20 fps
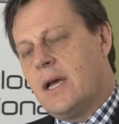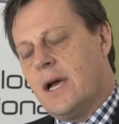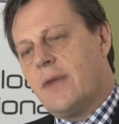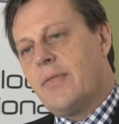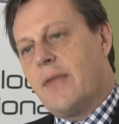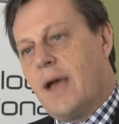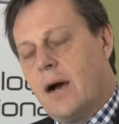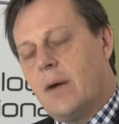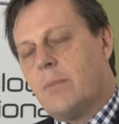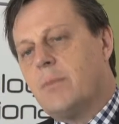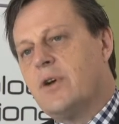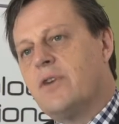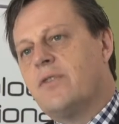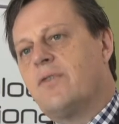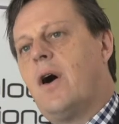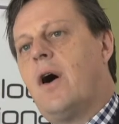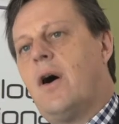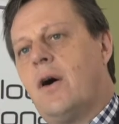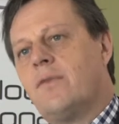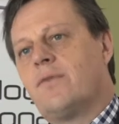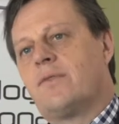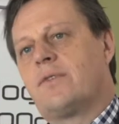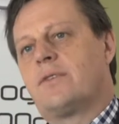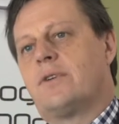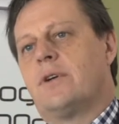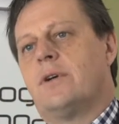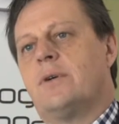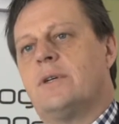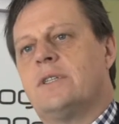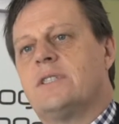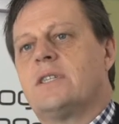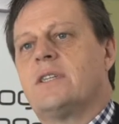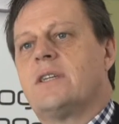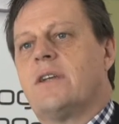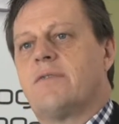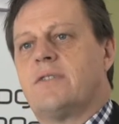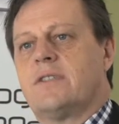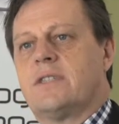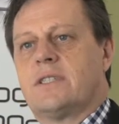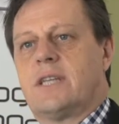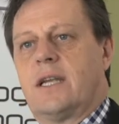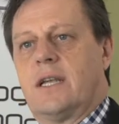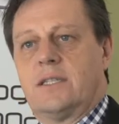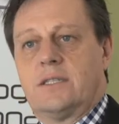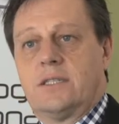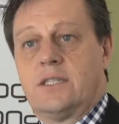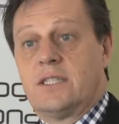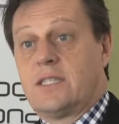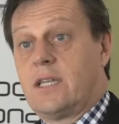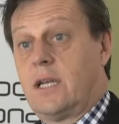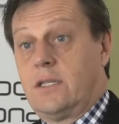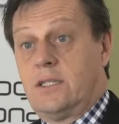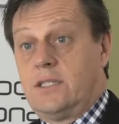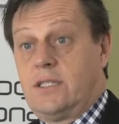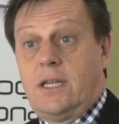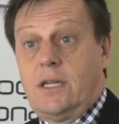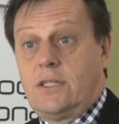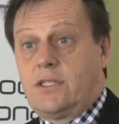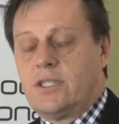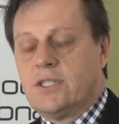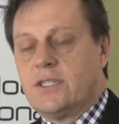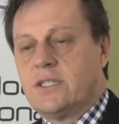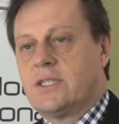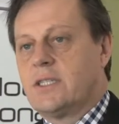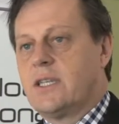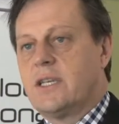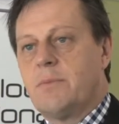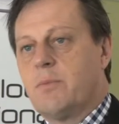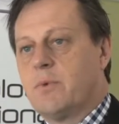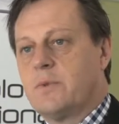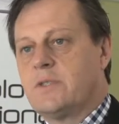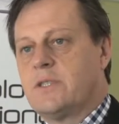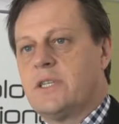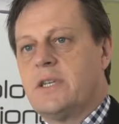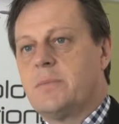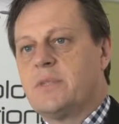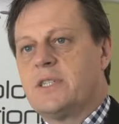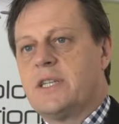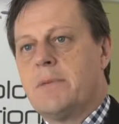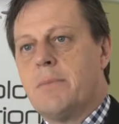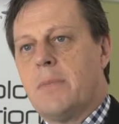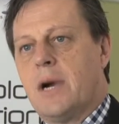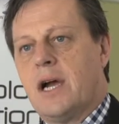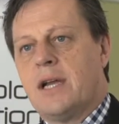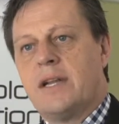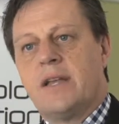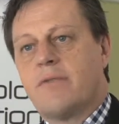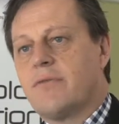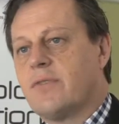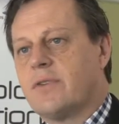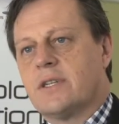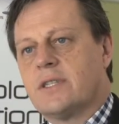and that will move on through into different sectors such as deep sea mining, for